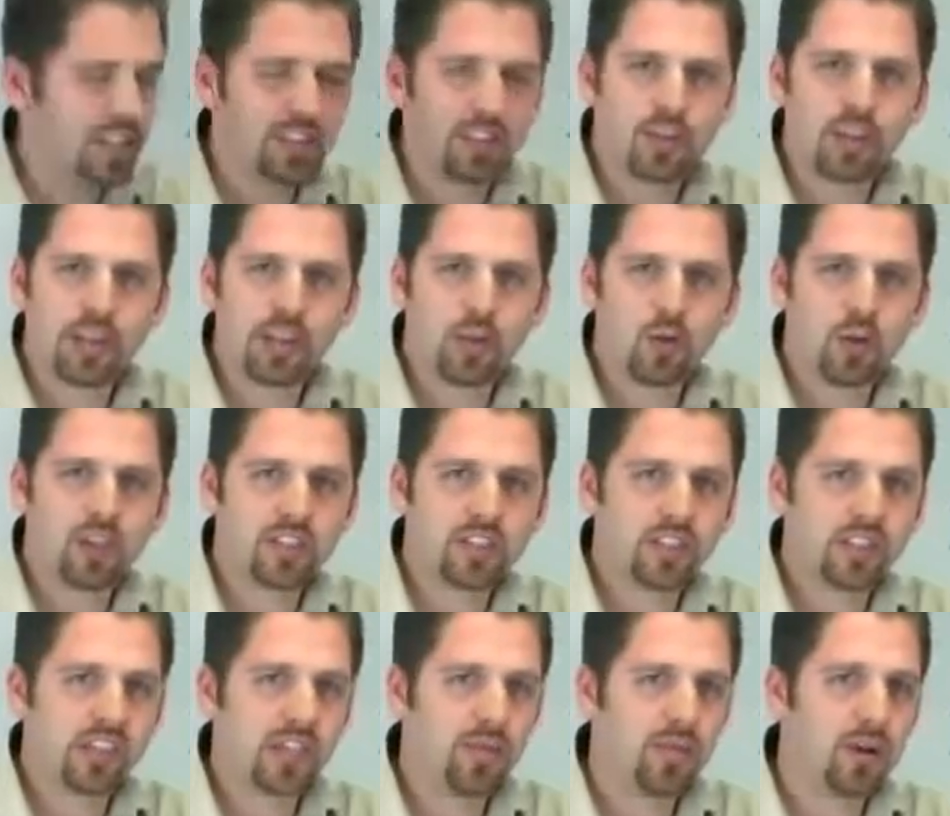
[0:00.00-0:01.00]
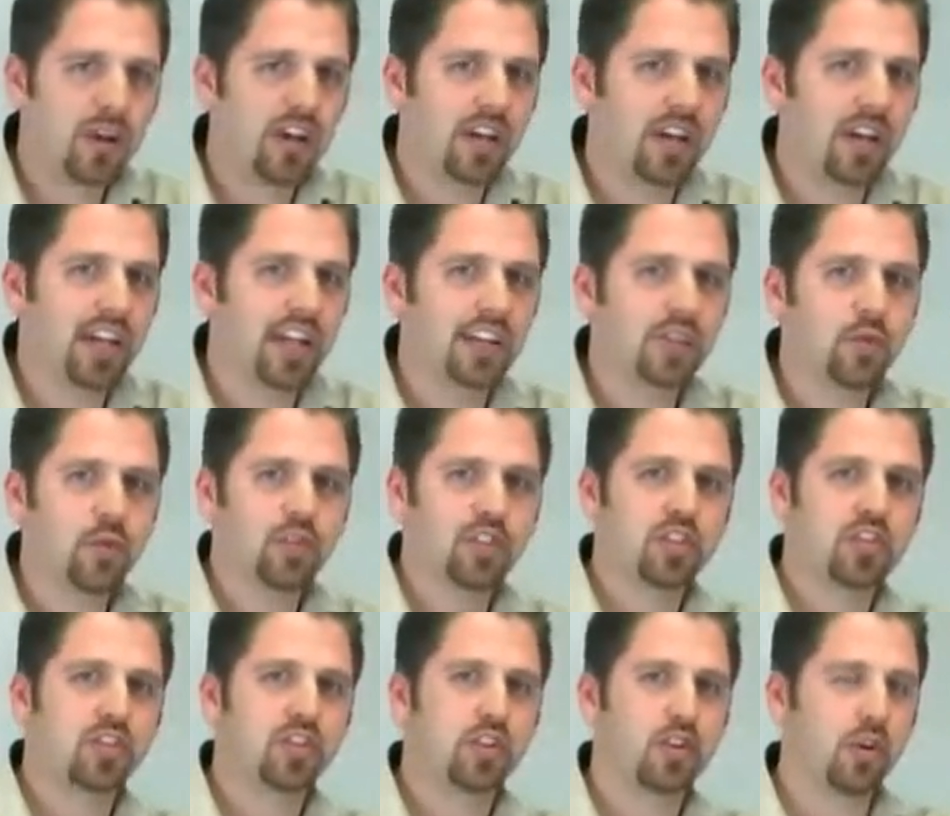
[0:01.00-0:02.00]
that's a great question, Hemok, and I guess we
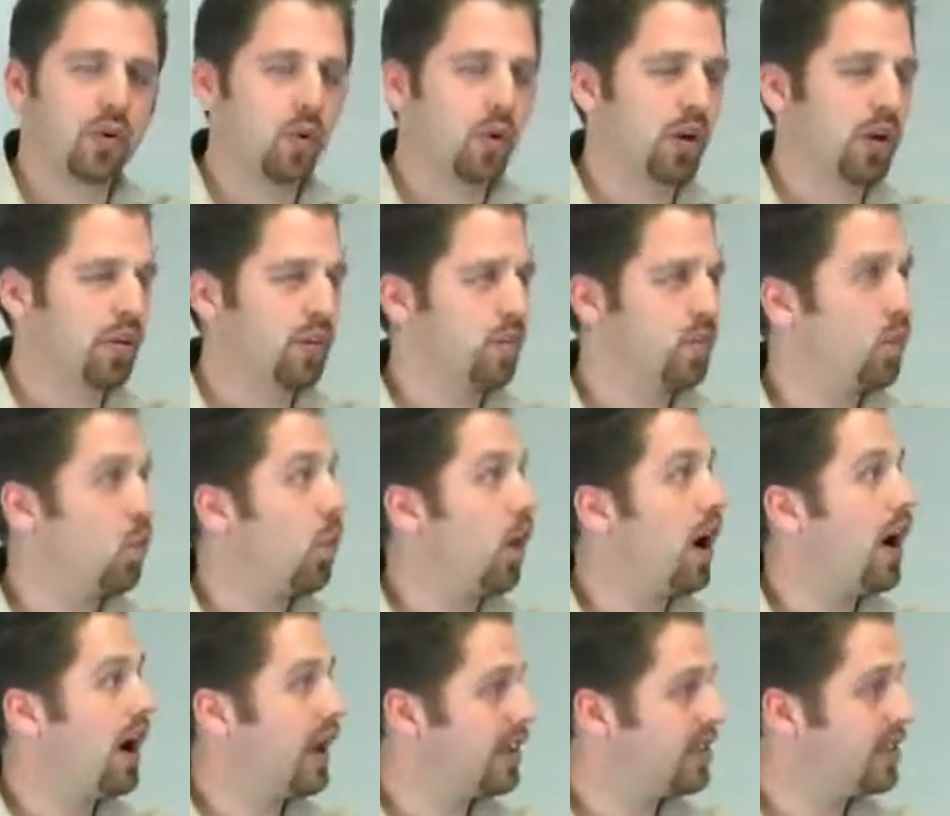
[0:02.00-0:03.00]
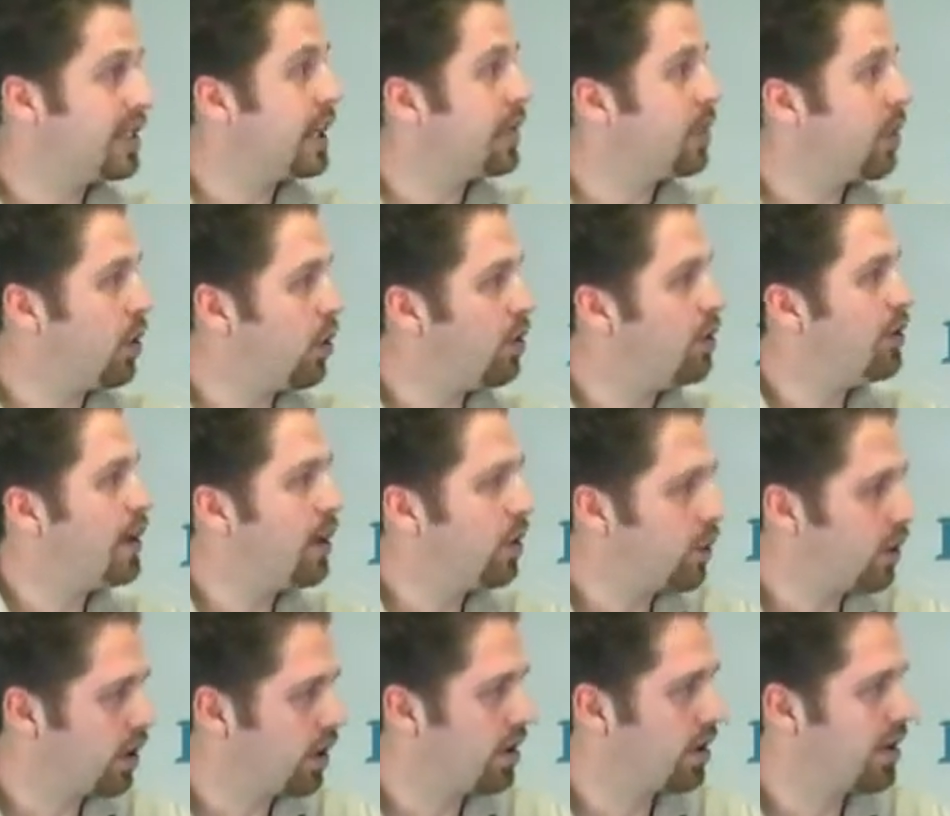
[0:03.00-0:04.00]
should start with why set up a home network.